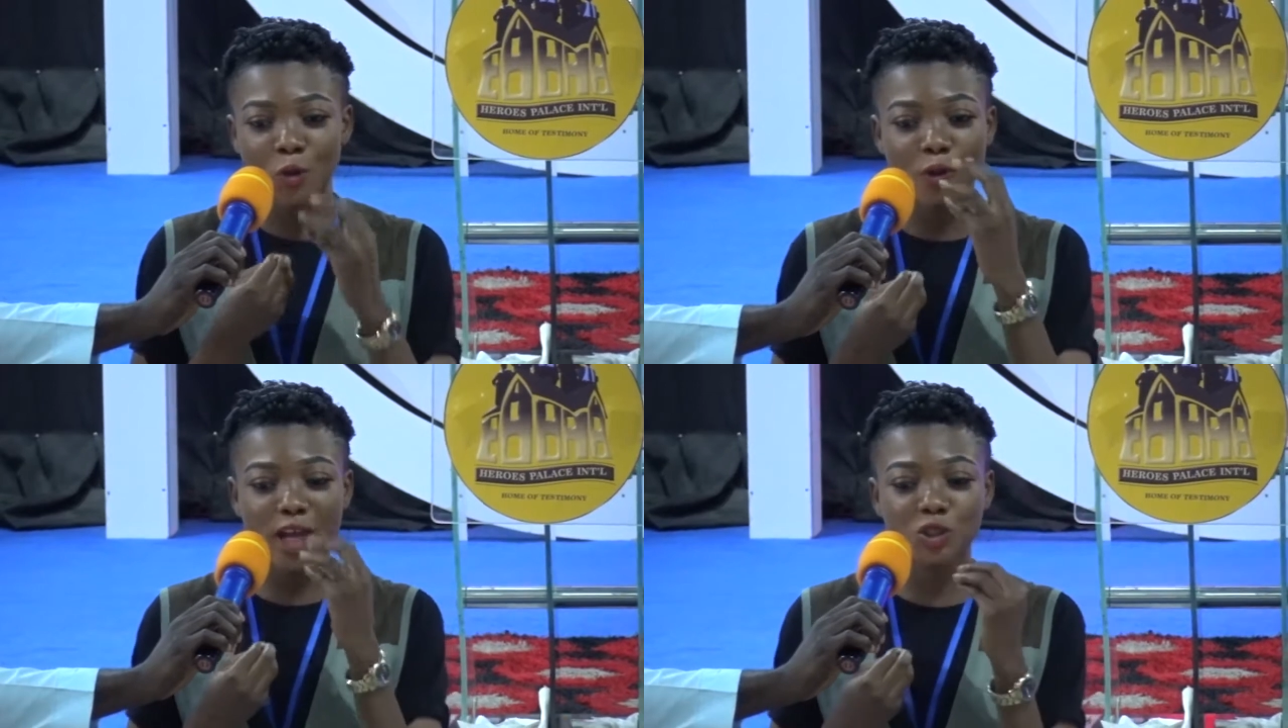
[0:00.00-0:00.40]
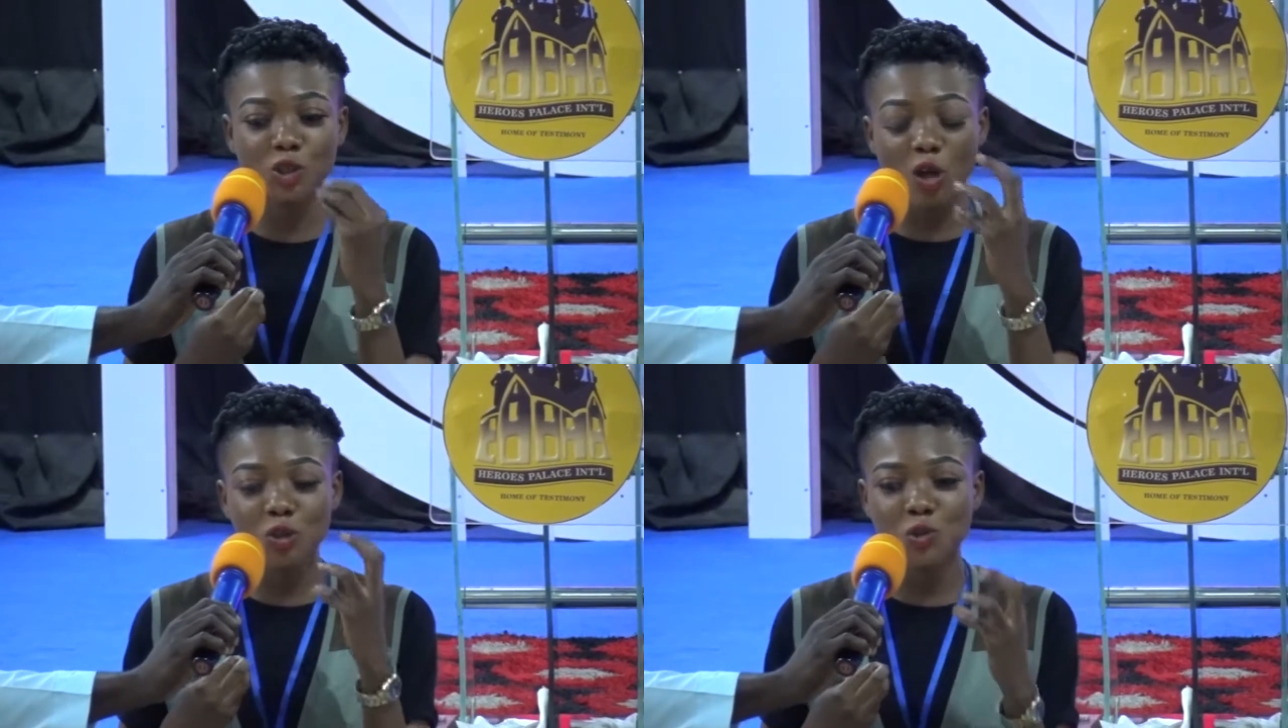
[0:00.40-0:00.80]
were
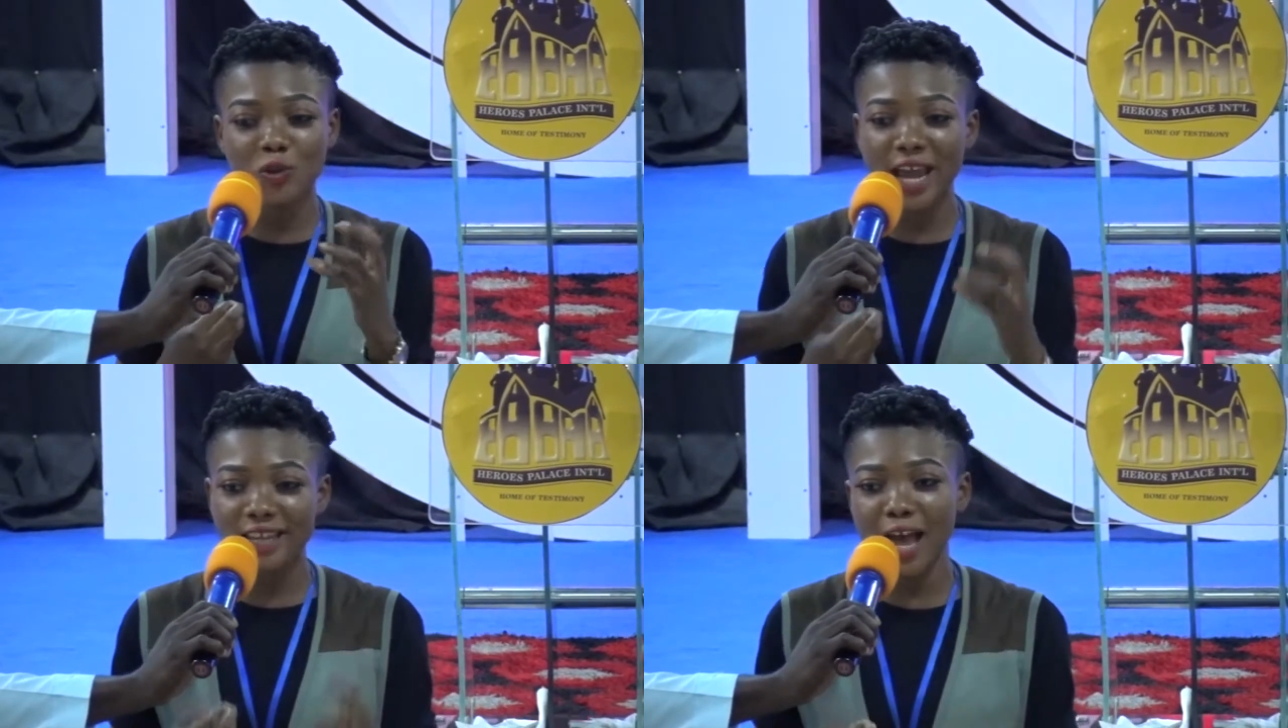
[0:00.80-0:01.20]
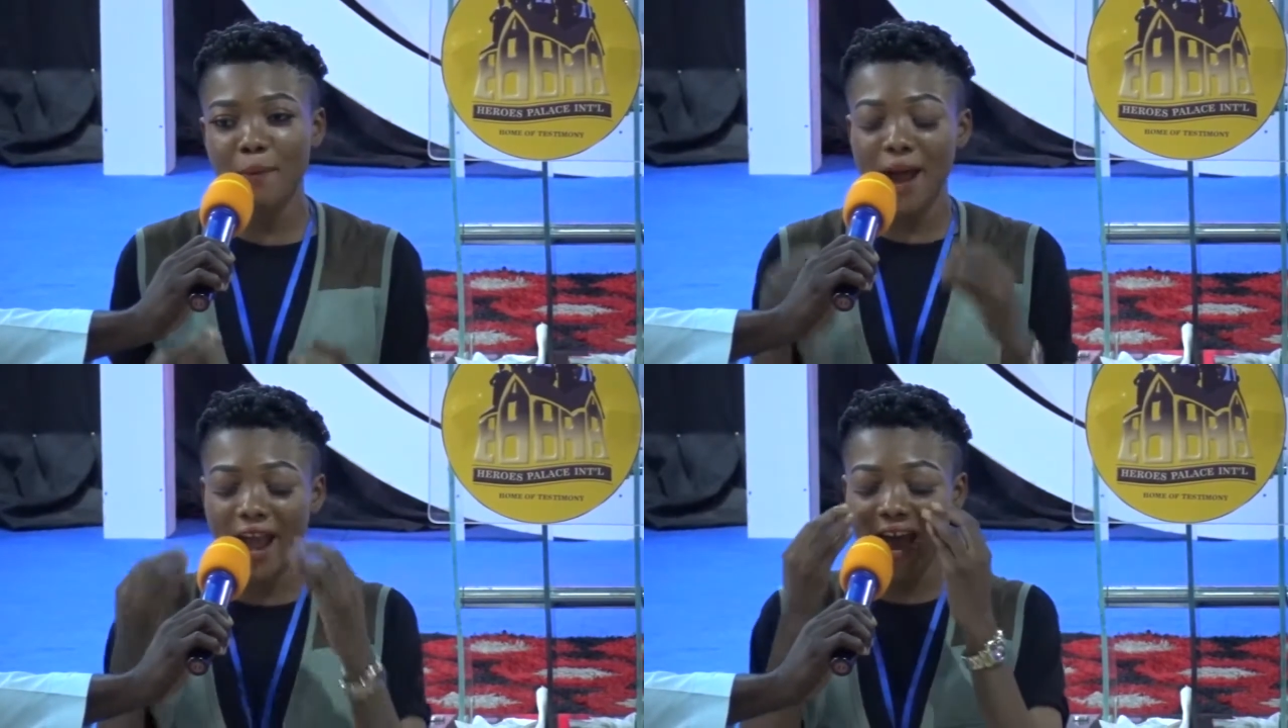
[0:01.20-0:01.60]
joined together,
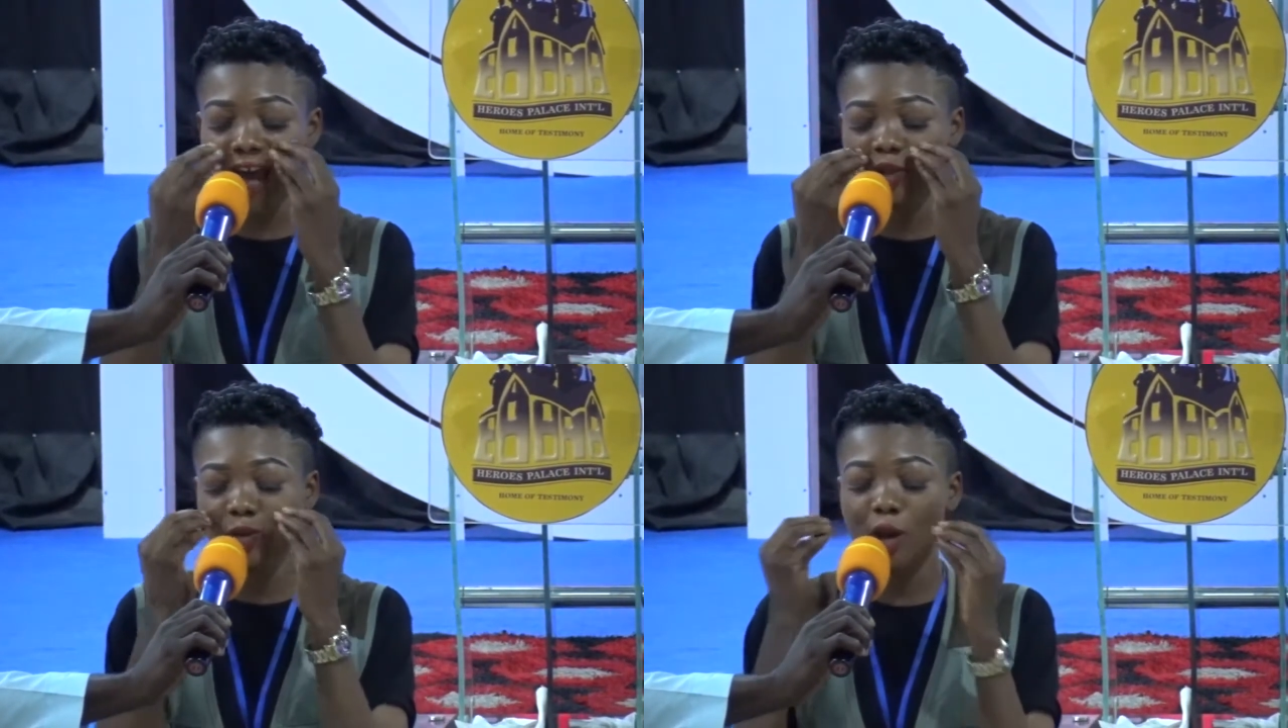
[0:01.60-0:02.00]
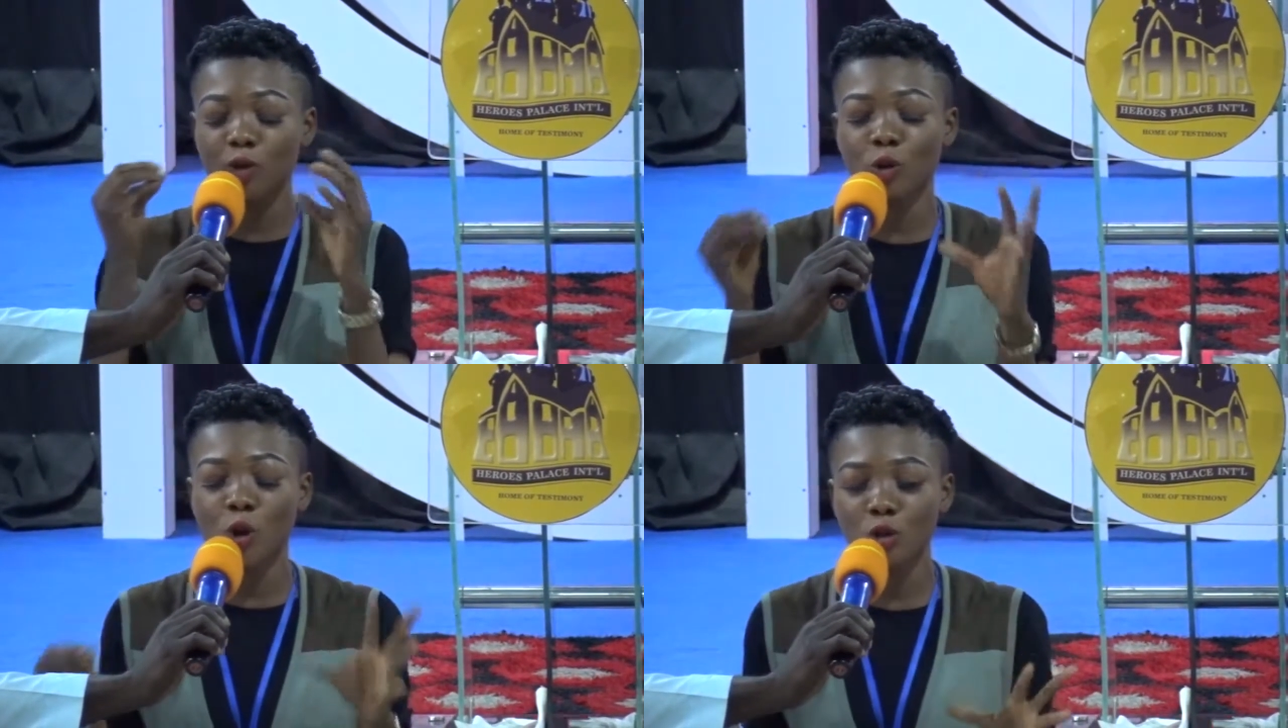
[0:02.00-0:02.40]
my eyes were
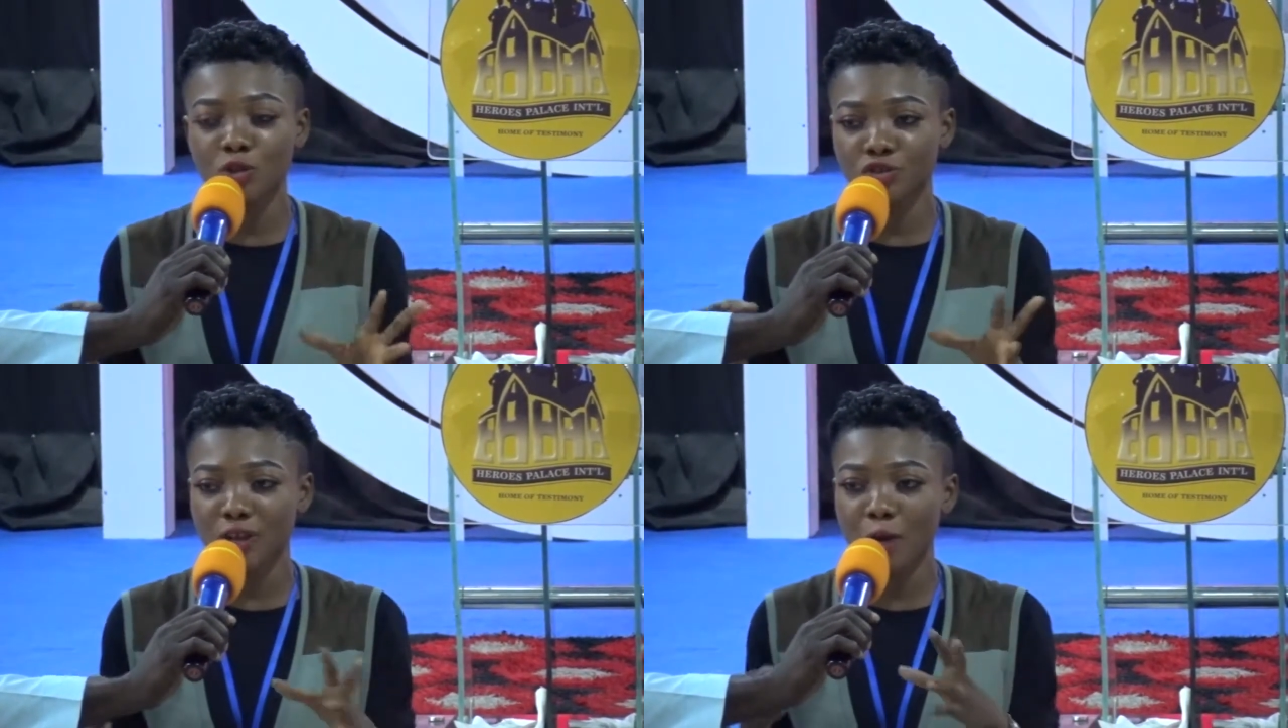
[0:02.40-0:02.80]
closed.